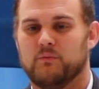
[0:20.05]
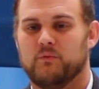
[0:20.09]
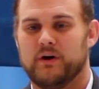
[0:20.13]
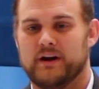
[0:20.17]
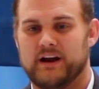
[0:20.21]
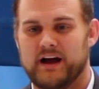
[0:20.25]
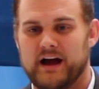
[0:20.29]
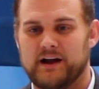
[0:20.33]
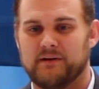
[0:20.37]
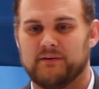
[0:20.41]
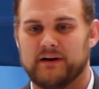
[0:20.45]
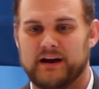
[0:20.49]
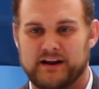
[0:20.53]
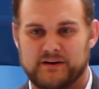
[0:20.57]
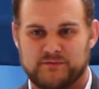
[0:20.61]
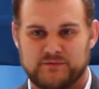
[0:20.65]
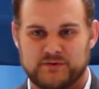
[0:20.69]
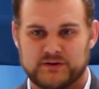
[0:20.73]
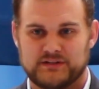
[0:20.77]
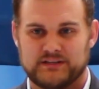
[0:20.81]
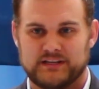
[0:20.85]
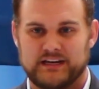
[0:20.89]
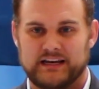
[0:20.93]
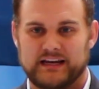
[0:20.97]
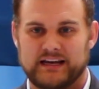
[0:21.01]
When I ran
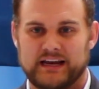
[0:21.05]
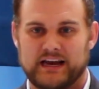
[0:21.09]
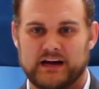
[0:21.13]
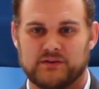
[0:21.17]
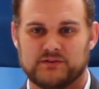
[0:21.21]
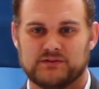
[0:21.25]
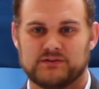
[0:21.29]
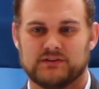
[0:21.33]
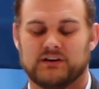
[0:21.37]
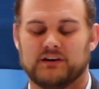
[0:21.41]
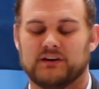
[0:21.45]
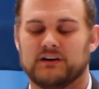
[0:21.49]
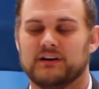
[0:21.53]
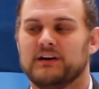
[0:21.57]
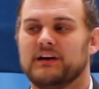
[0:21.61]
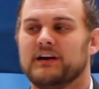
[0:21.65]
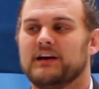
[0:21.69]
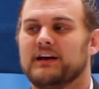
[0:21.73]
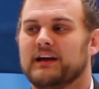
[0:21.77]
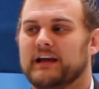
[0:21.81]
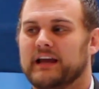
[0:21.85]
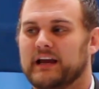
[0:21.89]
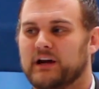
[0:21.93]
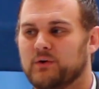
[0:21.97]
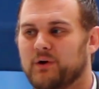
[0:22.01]
for City Council,
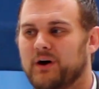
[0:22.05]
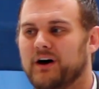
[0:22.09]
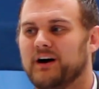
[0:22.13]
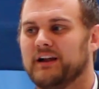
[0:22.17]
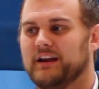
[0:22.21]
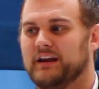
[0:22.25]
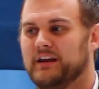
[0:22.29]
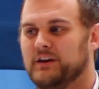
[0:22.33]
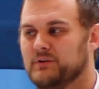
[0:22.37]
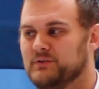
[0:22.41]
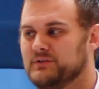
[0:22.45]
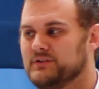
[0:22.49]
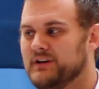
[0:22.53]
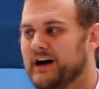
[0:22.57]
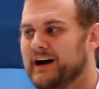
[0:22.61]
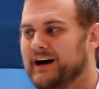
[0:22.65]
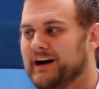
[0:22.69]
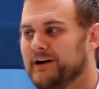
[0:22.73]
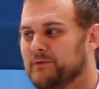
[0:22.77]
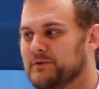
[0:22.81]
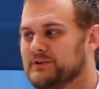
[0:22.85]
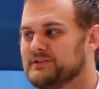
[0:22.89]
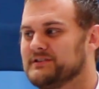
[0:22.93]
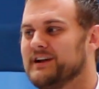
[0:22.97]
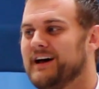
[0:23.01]
Equality
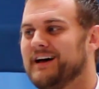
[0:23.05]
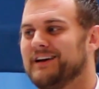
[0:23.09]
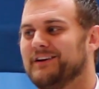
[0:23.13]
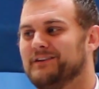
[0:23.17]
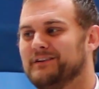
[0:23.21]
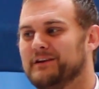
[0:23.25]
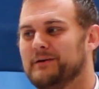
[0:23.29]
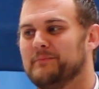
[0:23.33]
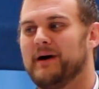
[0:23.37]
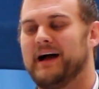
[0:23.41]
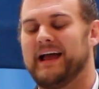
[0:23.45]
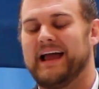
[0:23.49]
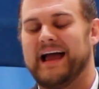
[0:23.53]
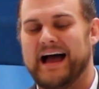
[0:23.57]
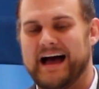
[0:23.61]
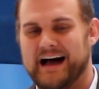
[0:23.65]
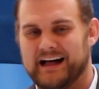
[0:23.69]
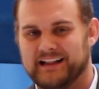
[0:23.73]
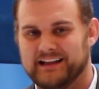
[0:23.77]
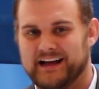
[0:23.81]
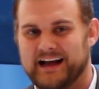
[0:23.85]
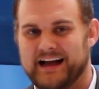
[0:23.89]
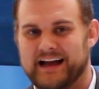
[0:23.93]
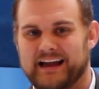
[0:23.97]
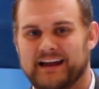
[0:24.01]
Utah was not only my
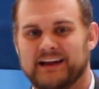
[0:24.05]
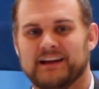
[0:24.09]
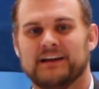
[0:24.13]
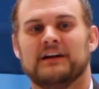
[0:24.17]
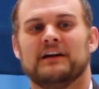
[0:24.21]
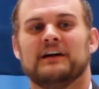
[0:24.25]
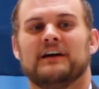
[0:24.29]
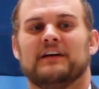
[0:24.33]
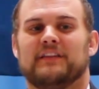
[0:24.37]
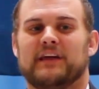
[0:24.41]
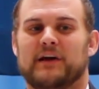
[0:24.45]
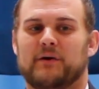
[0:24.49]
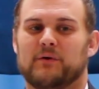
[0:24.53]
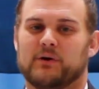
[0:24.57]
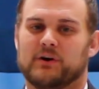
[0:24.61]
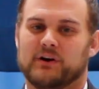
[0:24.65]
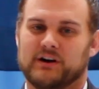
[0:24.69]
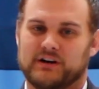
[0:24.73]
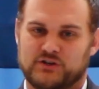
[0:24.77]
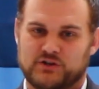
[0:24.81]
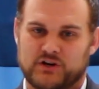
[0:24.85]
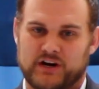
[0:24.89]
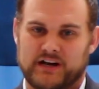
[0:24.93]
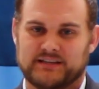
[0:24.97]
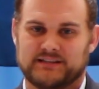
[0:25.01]
ally, they
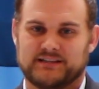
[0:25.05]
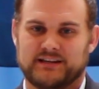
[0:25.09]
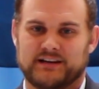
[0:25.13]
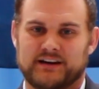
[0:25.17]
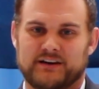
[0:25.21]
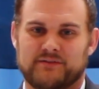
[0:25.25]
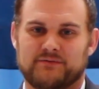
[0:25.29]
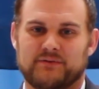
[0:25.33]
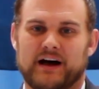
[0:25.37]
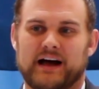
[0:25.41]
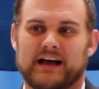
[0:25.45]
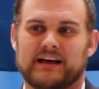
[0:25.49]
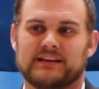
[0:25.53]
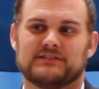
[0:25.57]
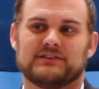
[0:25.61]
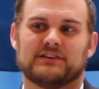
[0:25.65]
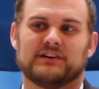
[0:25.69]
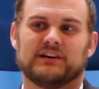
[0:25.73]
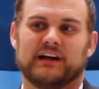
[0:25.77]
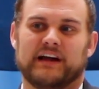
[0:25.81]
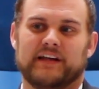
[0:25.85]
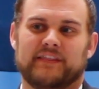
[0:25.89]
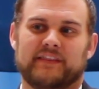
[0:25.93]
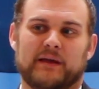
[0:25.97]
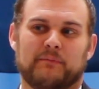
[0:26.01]
were a trusted
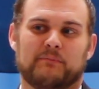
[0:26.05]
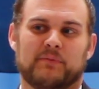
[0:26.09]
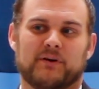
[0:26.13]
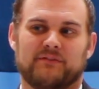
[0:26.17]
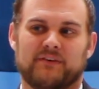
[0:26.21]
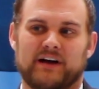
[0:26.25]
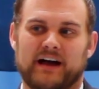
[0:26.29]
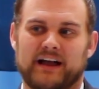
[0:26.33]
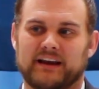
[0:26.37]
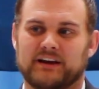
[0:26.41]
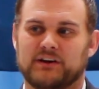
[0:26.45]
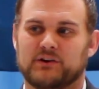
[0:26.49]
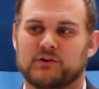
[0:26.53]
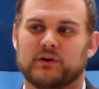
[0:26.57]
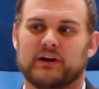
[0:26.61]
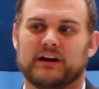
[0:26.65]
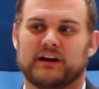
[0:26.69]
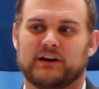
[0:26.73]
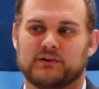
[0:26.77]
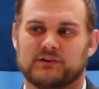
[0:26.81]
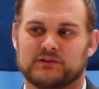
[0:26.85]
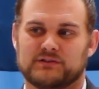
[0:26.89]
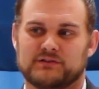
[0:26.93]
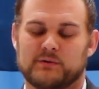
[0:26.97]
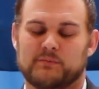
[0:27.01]
advisor, and they provided
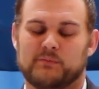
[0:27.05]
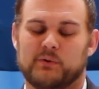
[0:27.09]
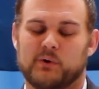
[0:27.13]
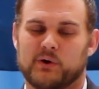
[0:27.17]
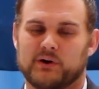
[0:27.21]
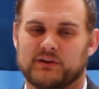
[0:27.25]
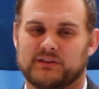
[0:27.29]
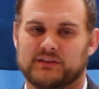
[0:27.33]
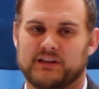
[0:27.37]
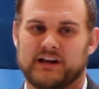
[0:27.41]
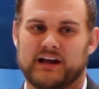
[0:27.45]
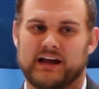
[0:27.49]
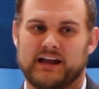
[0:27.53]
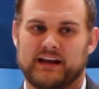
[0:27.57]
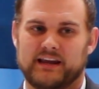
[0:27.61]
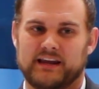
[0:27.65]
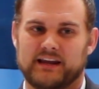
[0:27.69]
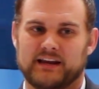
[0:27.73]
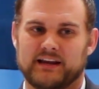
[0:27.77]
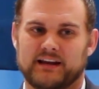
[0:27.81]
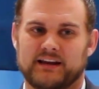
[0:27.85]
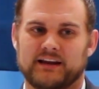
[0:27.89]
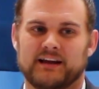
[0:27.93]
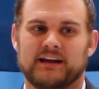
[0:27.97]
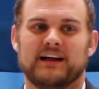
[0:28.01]
critical support that I
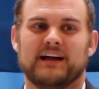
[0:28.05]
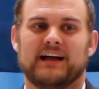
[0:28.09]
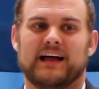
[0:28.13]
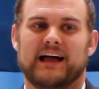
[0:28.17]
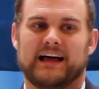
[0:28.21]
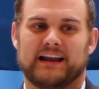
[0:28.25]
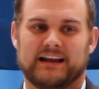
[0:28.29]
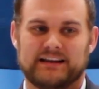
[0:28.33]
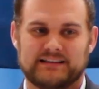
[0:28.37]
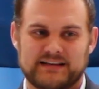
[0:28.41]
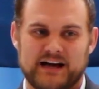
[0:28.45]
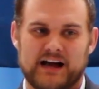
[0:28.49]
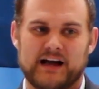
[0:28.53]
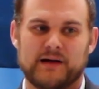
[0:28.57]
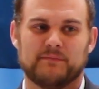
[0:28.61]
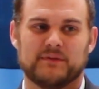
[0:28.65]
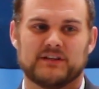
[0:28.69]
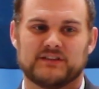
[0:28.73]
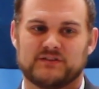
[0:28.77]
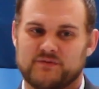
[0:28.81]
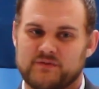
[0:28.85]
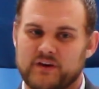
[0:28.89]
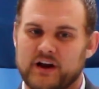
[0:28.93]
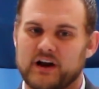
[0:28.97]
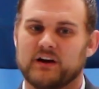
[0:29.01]
needed at a time
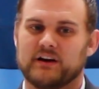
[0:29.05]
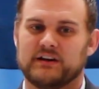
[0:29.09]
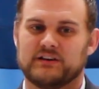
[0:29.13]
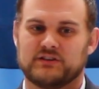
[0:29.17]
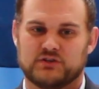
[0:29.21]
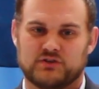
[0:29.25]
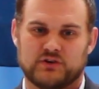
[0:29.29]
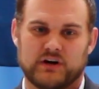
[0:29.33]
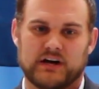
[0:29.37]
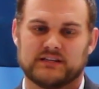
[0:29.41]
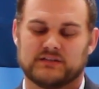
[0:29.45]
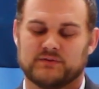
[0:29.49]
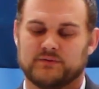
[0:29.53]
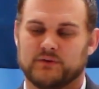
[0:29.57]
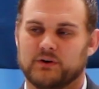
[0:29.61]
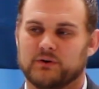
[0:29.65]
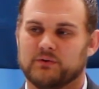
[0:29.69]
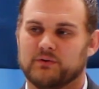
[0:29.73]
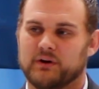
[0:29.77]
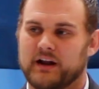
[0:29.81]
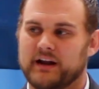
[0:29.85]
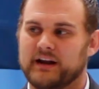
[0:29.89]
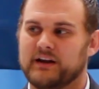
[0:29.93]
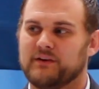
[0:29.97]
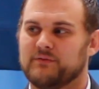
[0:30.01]
that's very
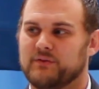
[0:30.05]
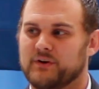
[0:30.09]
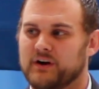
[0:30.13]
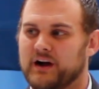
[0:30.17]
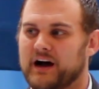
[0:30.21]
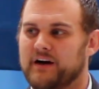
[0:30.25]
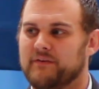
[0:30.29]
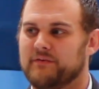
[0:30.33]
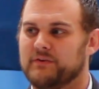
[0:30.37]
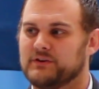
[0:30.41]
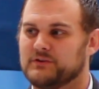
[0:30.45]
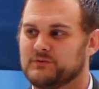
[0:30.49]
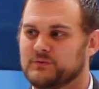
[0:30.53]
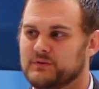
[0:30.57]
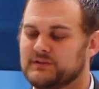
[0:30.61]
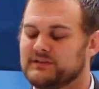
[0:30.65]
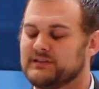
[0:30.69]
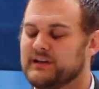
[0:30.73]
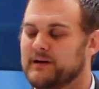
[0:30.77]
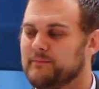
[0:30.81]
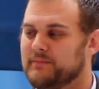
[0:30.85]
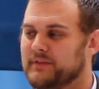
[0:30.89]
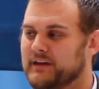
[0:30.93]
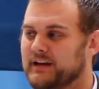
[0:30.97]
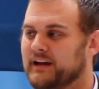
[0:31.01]
stressful. Running for office was
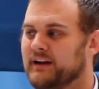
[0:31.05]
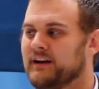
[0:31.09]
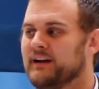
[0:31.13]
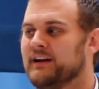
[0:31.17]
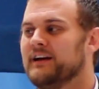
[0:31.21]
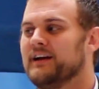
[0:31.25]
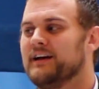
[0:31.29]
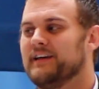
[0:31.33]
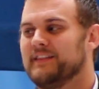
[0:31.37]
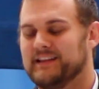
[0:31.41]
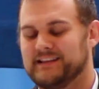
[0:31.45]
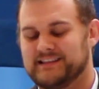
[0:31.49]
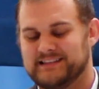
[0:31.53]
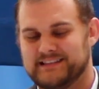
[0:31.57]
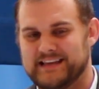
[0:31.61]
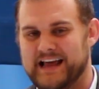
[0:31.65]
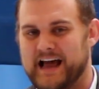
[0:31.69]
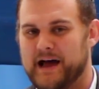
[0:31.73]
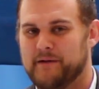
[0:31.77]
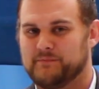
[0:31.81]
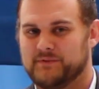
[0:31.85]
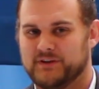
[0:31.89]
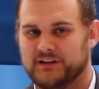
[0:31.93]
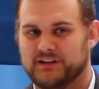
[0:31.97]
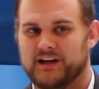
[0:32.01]
something that
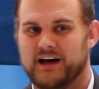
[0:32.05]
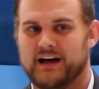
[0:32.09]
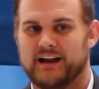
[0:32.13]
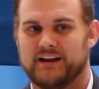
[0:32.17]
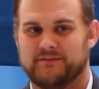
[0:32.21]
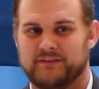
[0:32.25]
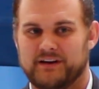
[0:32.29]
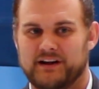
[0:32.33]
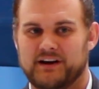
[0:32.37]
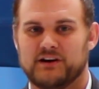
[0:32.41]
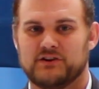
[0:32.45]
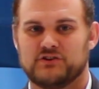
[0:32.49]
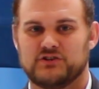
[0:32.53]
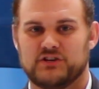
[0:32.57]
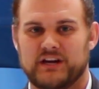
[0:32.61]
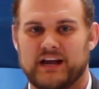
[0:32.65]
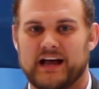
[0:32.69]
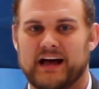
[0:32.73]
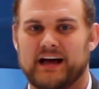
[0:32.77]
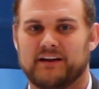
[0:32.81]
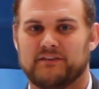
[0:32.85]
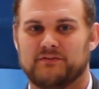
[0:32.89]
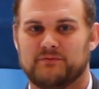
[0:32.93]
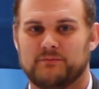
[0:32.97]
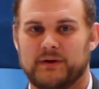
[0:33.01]
sapped a lot of
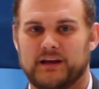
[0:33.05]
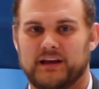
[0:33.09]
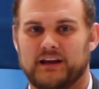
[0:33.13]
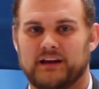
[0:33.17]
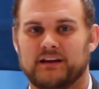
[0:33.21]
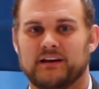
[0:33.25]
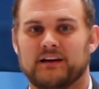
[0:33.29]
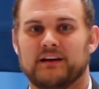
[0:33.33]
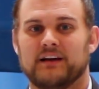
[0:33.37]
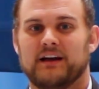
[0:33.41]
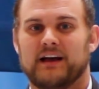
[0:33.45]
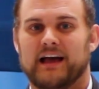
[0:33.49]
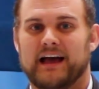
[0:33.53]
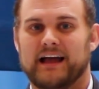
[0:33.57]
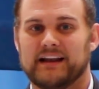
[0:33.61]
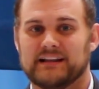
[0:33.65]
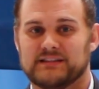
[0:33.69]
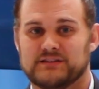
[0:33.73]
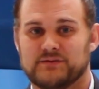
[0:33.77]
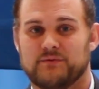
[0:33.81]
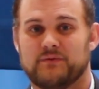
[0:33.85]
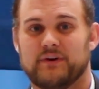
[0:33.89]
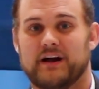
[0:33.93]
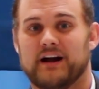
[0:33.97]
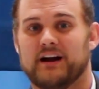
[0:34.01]
energy out of me, and
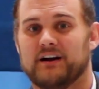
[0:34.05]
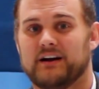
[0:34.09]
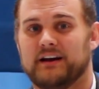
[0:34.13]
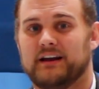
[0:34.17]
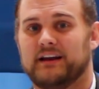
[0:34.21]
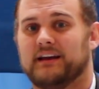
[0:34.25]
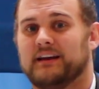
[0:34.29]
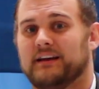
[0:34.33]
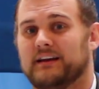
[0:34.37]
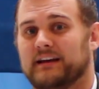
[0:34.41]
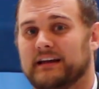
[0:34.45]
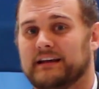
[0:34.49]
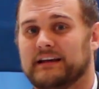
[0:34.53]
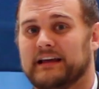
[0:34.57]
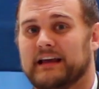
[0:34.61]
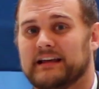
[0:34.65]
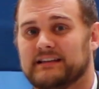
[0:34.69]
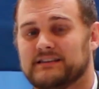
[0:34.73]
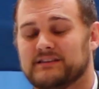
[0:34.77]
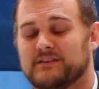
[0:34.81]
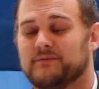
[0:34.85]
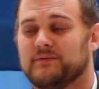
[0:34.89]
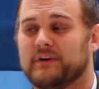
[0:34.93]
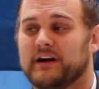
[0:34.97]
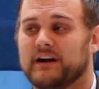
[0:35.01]
it's, very,
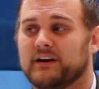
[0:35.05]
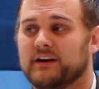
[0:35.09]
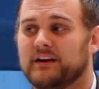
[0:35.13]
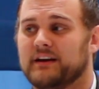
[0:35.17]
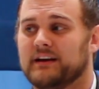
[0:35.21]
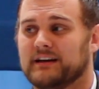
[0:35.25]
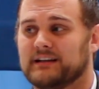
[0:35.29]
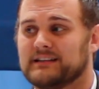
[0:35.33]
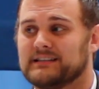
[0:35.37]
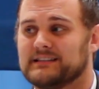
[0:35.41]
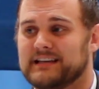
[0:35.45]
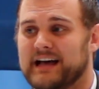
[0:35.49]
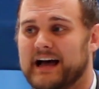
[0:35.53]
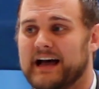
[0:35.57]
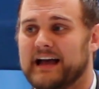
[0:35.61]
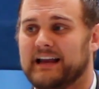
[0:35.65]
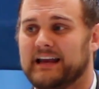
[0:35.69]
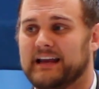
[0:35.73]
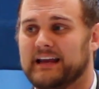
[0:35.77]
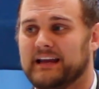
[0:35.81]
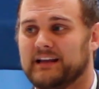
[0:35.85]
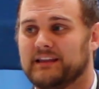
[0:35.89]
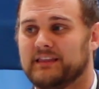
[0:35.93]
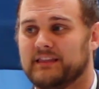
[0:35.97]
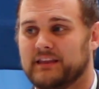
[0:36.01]
it's a very
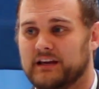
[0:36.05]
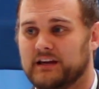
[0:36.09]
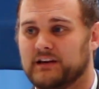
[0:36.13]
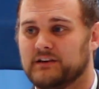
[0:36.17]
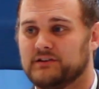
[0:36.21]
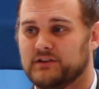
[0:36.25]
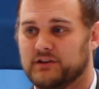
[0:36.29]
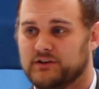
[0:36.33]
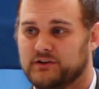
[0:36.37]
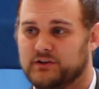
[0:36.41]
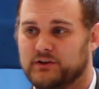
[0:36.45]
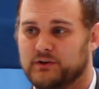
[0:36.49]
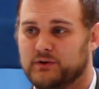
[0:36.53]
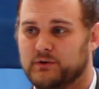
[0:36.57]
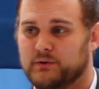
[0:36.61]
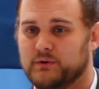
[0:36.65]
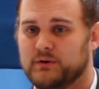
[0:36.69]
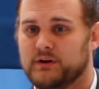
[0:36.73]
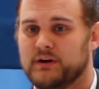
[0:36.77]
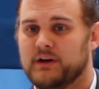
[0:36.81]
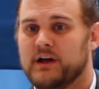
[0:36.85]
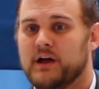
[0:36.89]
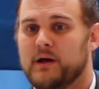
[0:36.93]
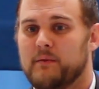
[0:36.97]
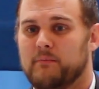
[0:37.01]
exciting thing to do
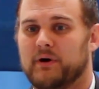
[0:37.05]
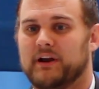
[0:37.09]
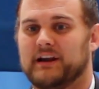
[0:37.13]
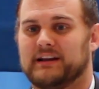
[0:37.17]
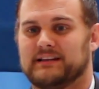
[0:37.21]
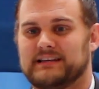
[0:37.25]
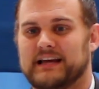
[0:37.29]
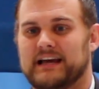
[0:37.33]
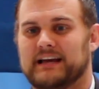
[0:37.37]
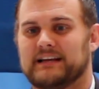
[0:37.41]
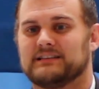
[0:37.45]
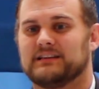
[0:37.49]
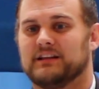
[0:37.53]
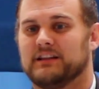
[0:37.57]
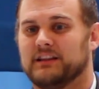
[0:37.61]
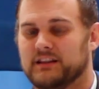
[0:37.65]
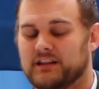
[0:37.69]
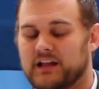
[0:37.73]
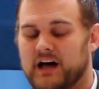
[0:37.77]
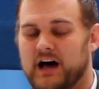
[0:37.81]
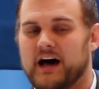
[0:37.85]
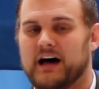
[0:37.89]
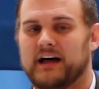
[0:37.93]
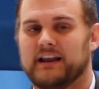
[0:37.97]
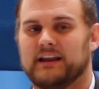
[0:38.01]
but it takes a
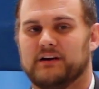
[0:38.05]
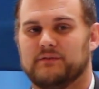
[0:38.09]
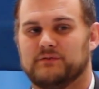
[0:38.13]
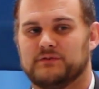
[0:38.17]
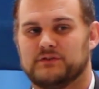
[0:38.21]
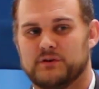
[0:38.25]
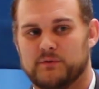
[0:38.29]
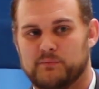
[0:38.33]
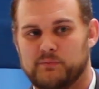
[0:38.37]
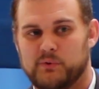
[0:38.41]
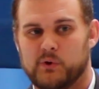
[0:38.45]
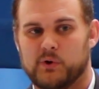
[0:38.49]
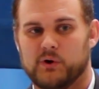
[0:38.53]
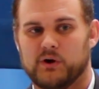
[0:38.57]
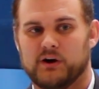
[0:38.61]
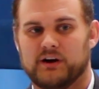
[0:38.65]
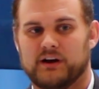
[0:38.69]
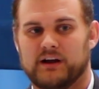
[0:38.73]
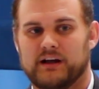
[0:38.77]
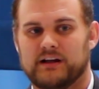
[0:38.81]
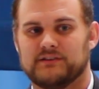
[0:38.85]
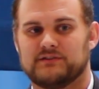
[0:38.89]
lot of support.